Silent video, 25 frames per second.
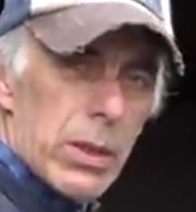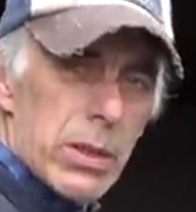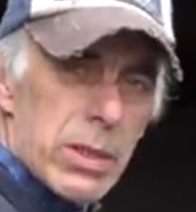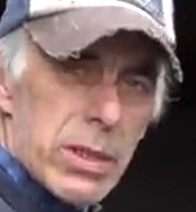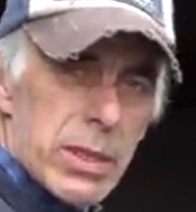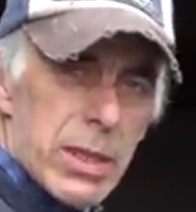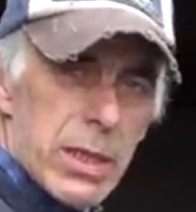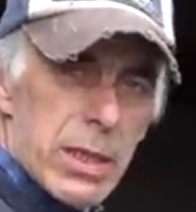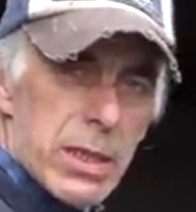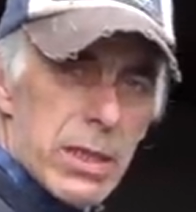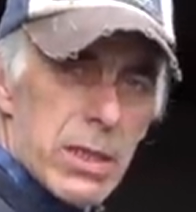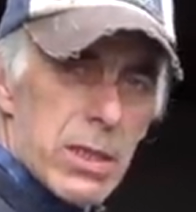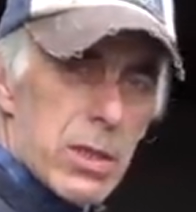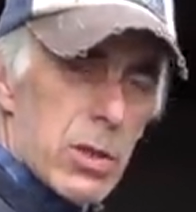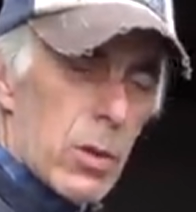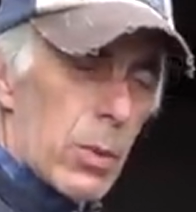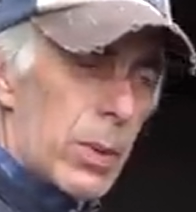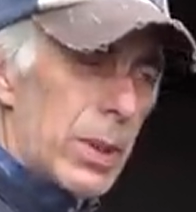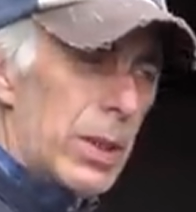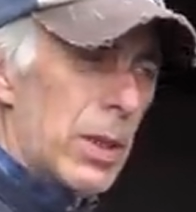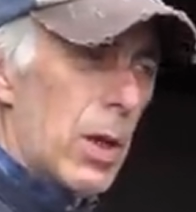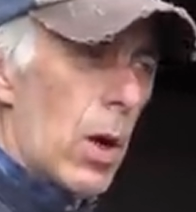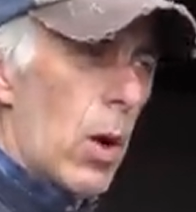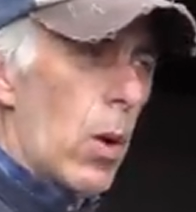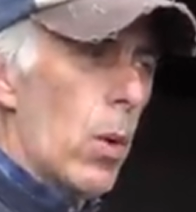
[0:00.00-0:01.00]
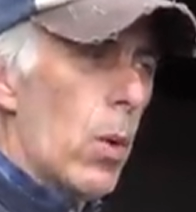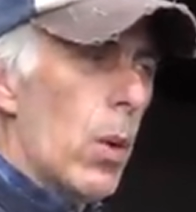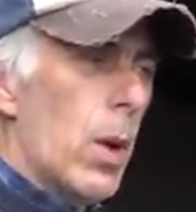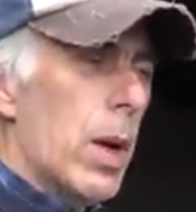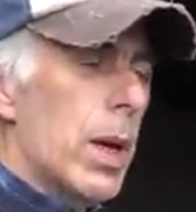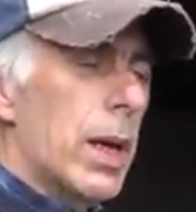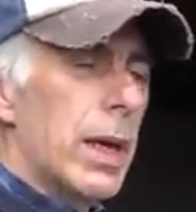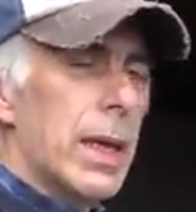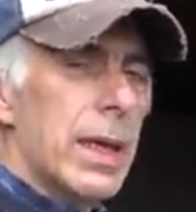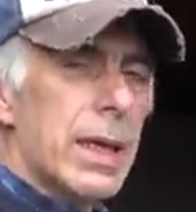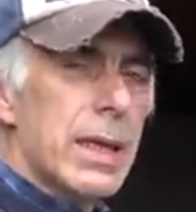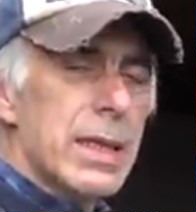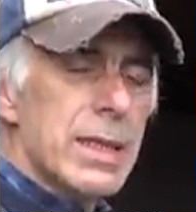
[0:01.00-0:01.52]
it sits so we know
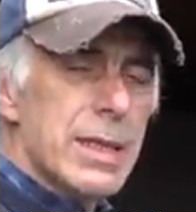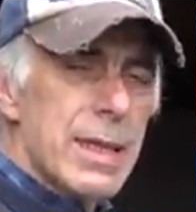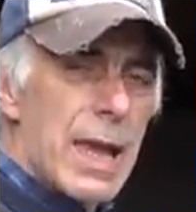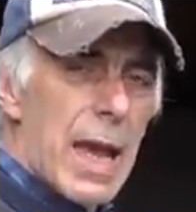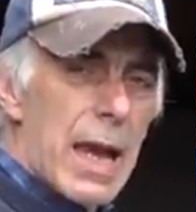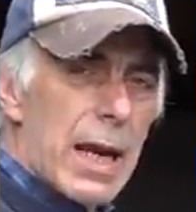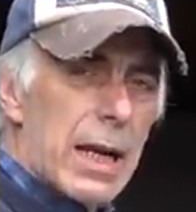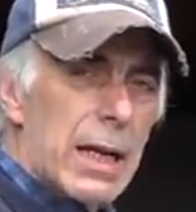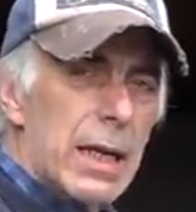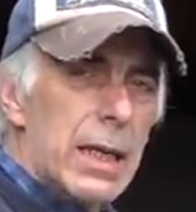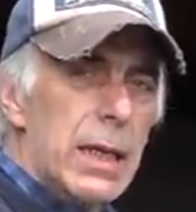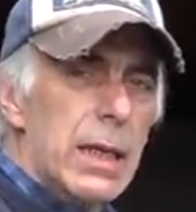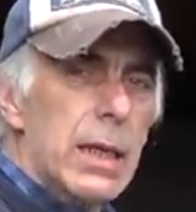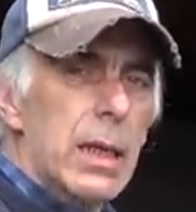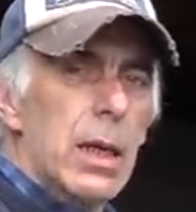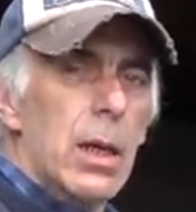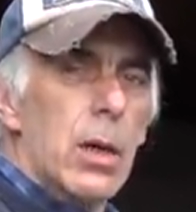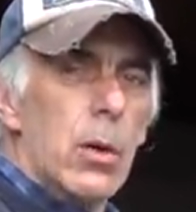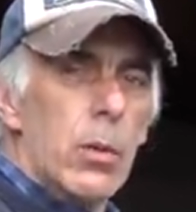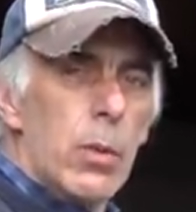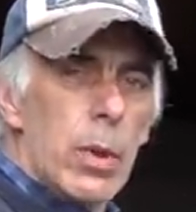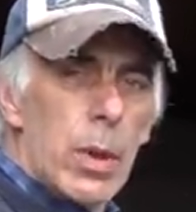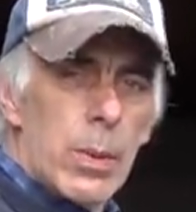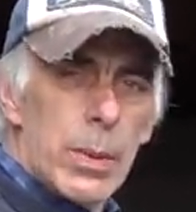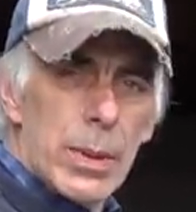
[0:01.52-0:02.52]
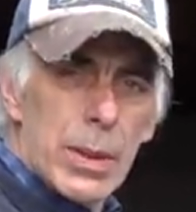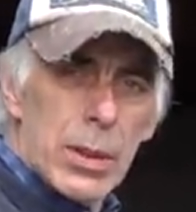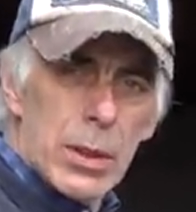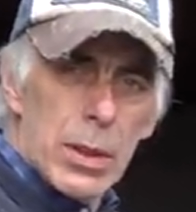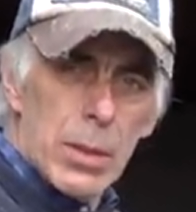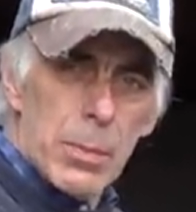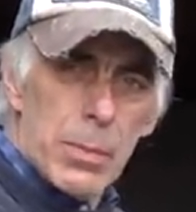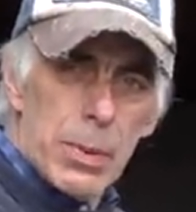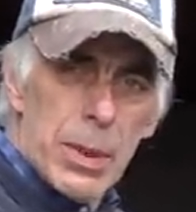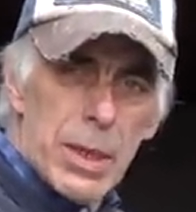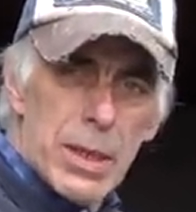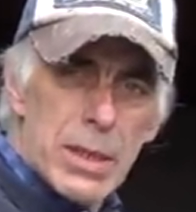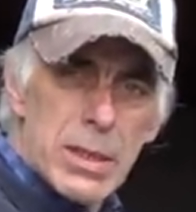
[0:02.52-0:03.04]
exactly where we're going to
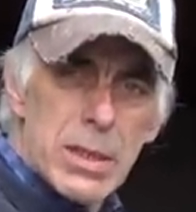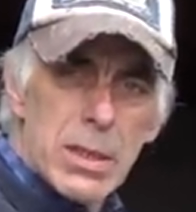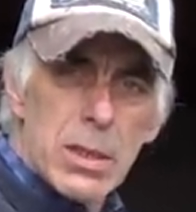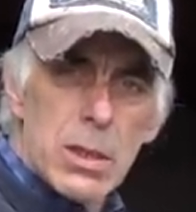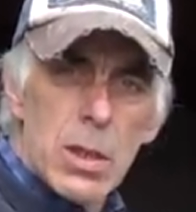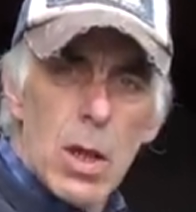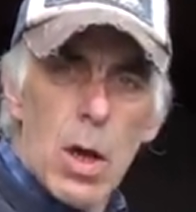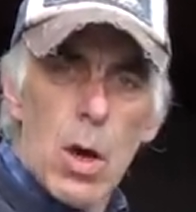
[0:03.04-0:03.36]
place it